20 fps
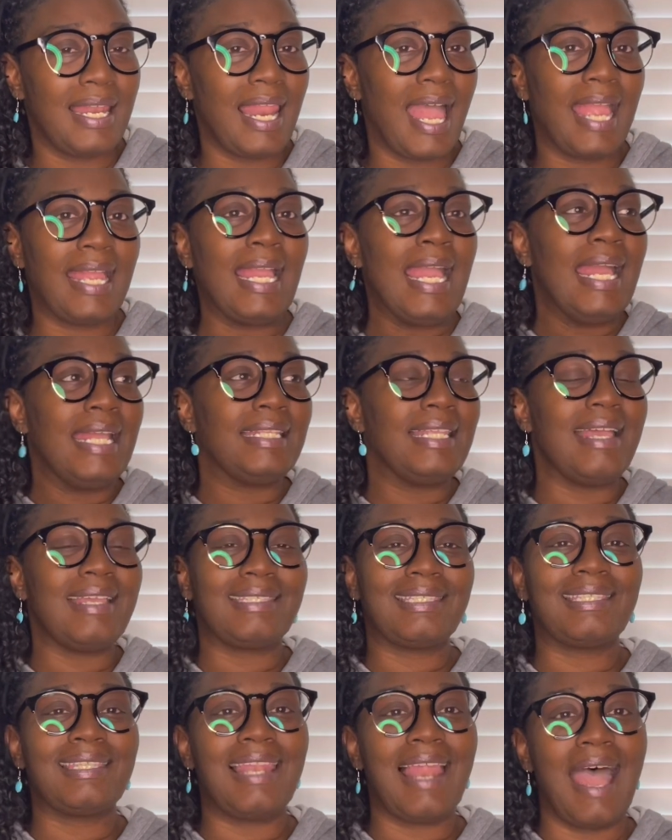Like,
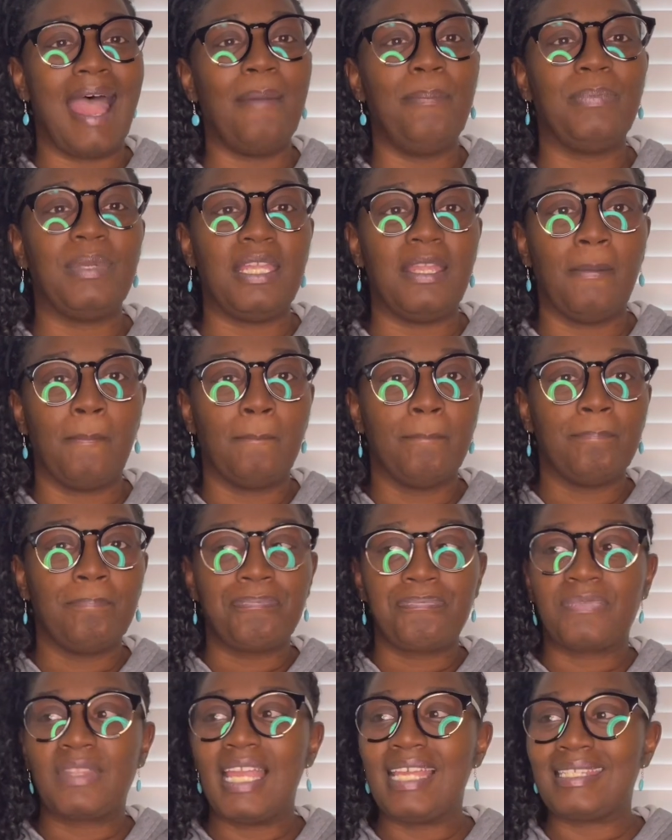that's sloppy.
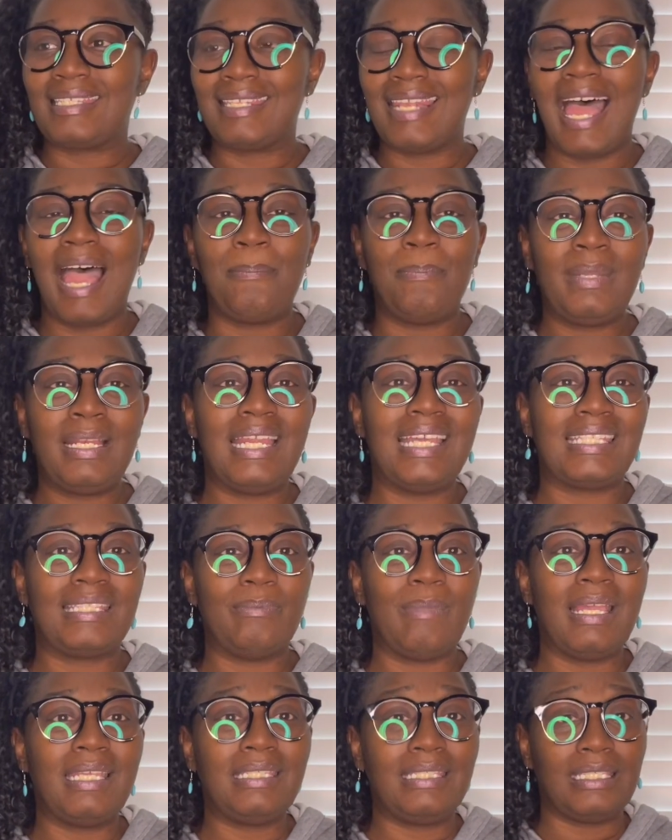That's sloppy. That's
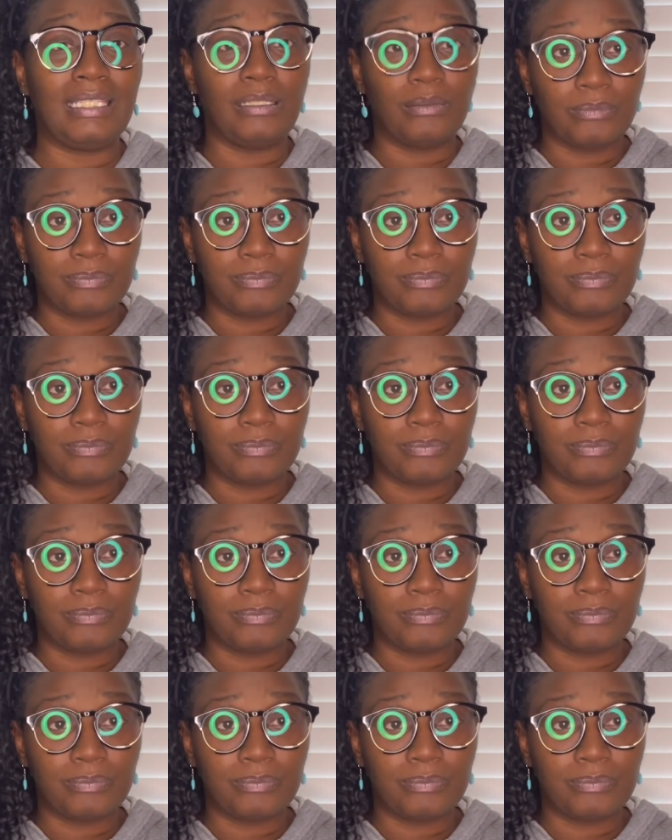messy.